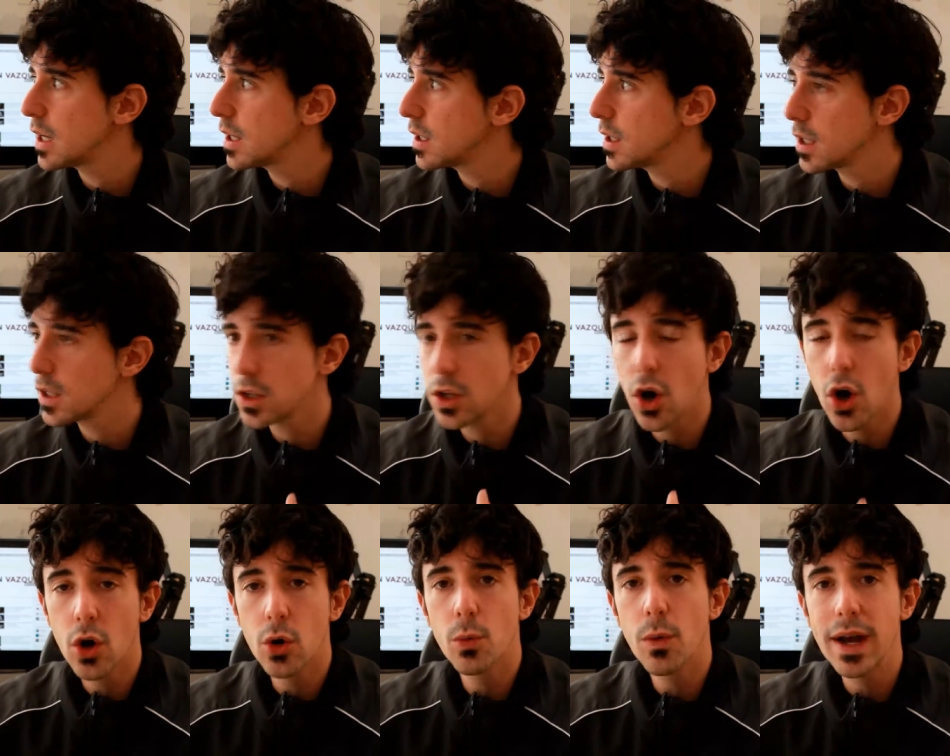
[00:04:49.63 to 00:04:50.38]
a
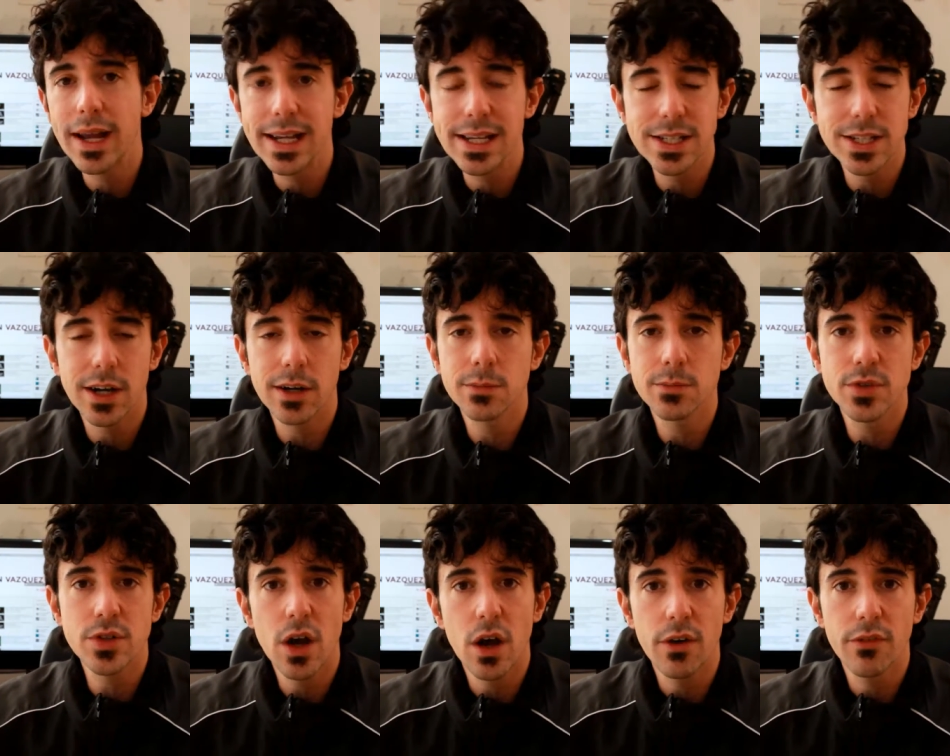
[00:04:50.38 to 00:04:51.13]
long way in
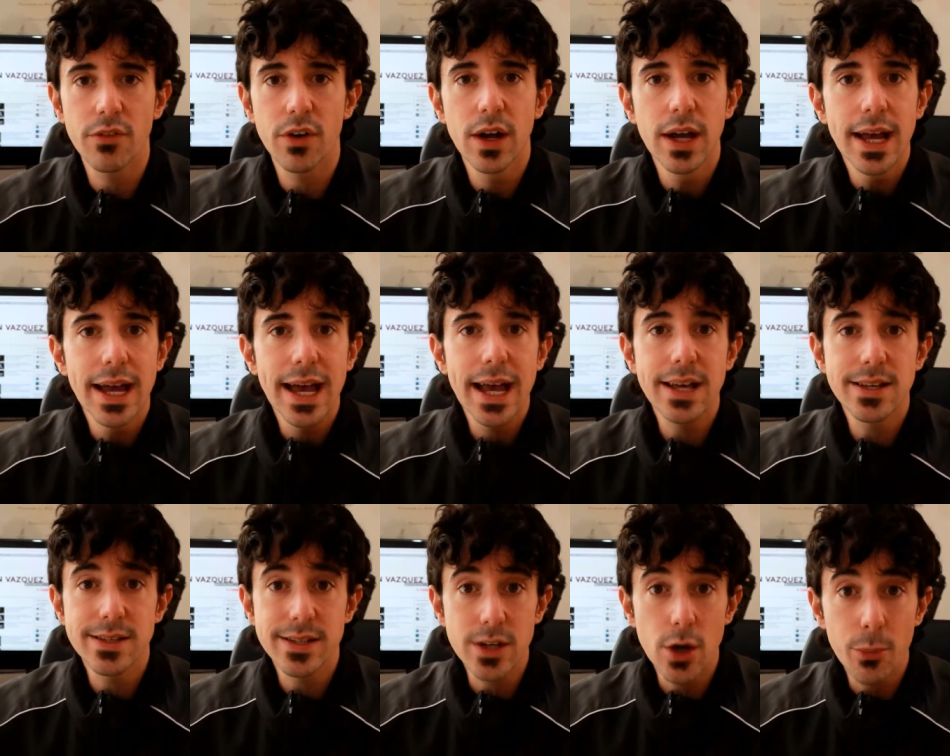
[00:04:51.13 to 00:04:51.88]
terms of
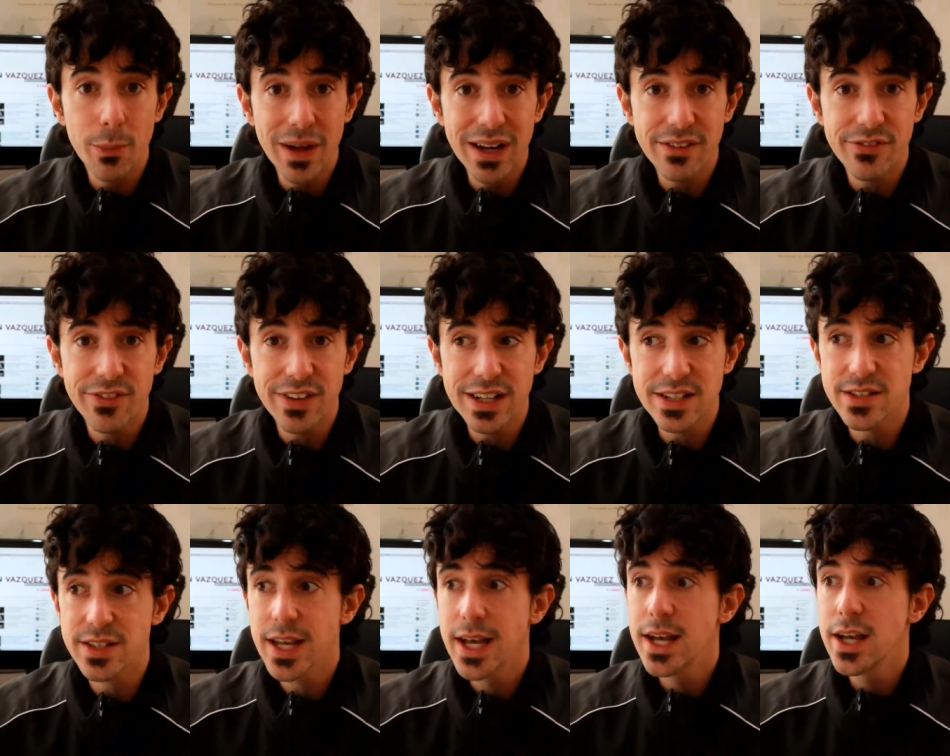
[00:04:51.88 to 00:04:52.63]
SEO
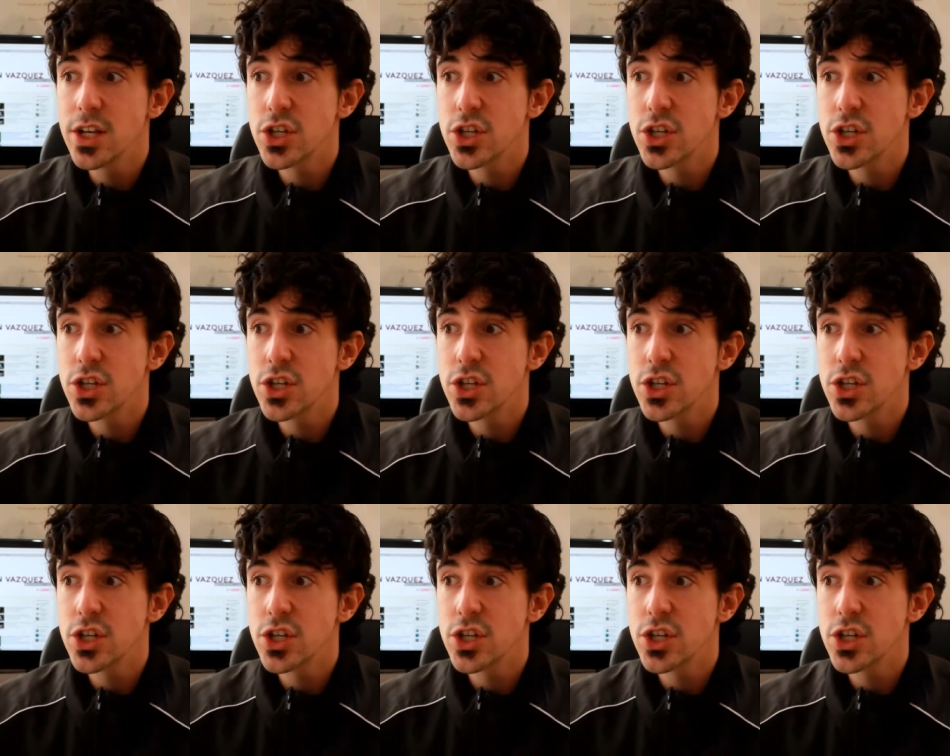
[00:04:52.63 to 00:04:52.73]
benefits,